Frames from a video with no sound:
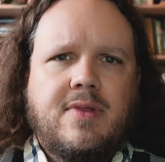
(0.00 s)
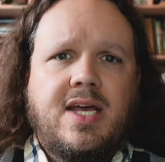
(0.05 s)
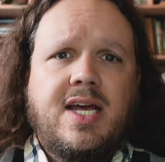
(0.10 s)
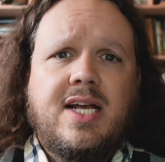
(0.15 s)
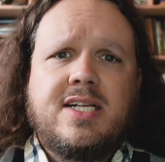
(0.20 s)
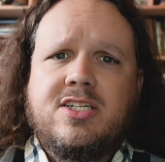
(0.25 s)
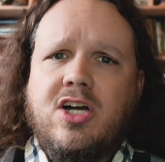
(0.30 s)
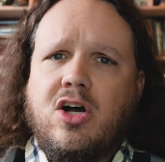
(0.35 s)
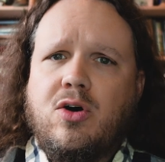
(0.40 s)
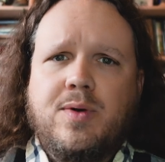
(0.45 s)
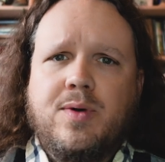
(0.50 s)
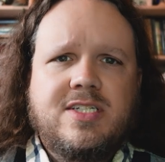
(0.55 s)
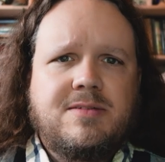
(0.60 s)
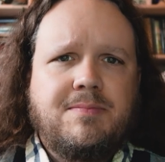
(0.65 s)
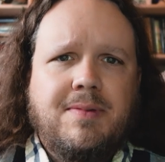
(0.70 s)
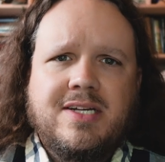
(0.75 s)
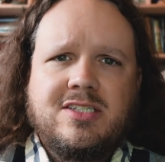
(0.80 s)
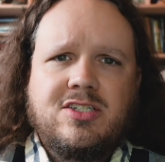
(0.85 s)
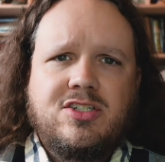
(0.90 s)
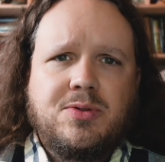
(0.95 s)
It's always
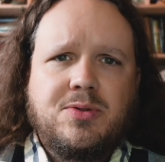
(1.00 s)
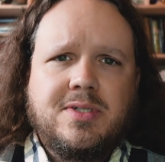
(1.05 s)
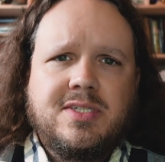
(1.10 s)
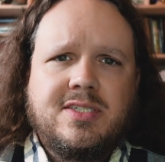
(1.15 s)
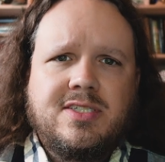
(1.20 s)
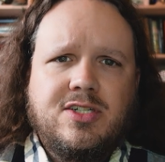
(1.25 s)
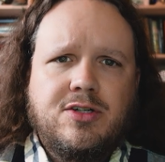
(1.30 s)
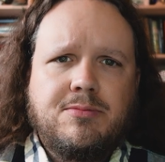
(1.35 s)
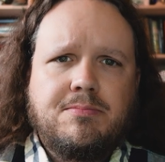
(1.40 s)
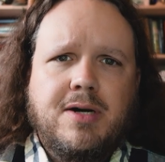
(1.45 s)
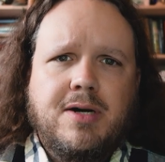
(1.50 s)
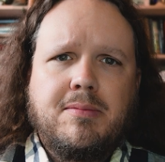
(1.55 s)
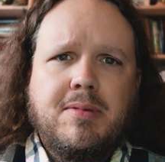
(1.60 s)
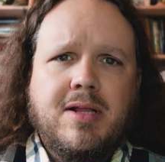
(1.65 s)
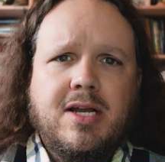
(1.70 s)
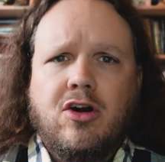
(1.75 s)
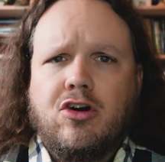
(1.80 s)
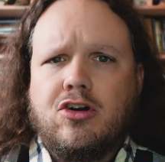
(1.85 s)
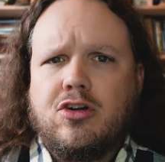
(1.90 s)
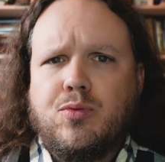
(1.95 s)
best to assume
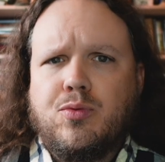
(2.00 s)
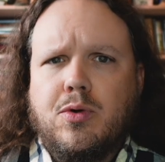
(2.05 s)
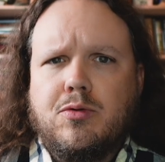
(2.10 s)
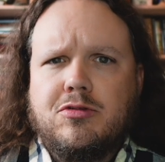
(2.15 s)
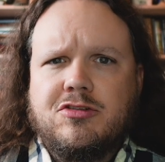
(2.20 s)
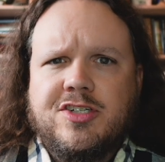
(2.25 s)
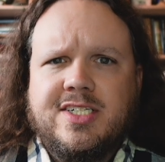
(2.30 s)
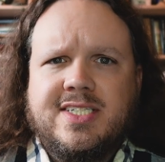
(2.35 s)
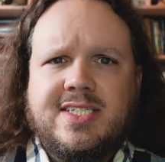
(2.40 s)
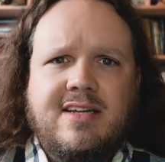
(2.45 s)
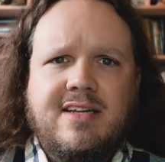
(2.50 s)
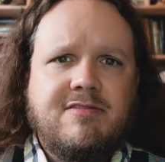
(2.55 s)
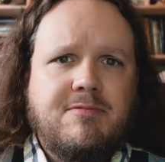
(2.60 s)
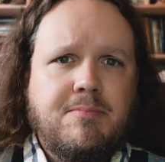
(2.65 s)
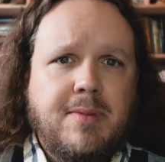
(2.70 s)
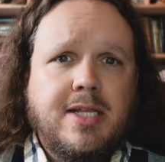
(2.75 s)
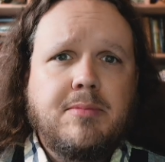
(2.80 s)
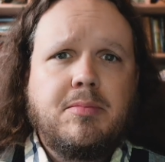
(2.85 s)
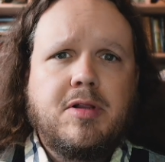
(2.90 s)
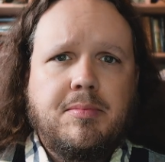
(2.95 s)
public art will receive
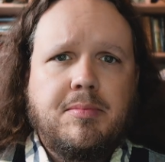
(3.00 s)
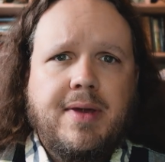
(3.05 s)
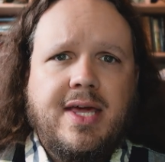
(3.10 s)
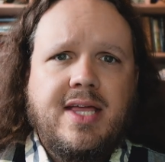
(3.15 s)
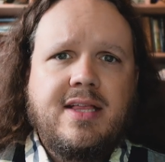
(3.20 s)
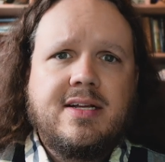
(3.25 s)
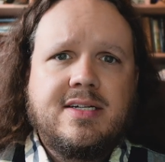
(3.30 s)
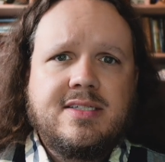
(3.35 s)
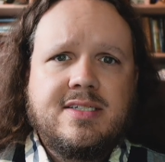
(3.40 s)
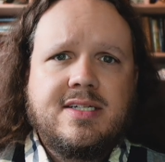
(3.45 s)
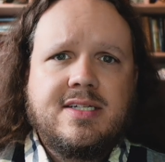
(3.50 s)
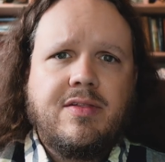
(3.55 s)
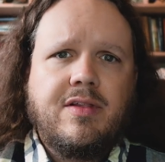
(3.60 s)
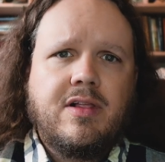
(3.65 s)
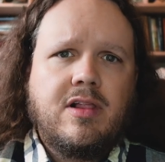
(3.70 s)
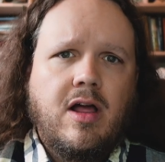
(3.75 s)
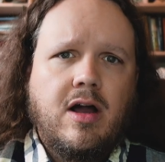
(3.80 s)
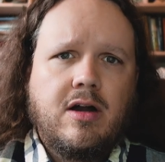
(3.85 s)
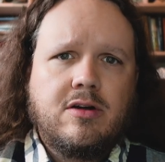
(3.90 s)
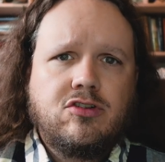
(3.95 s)
minimal maintenance in
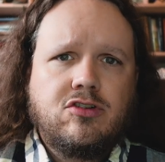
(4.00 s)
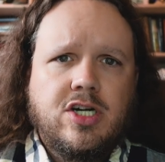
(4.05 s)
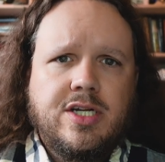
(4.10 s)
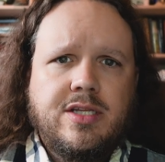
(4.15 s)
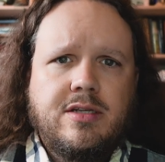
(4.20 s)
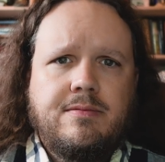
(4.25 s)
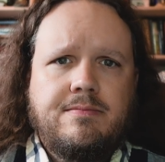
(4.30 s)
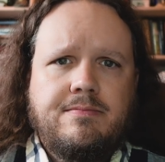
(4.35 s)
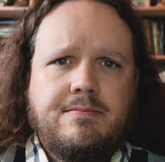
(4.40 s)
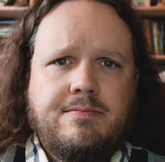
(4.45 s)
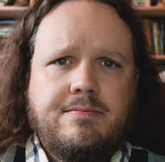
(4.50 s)
the long run.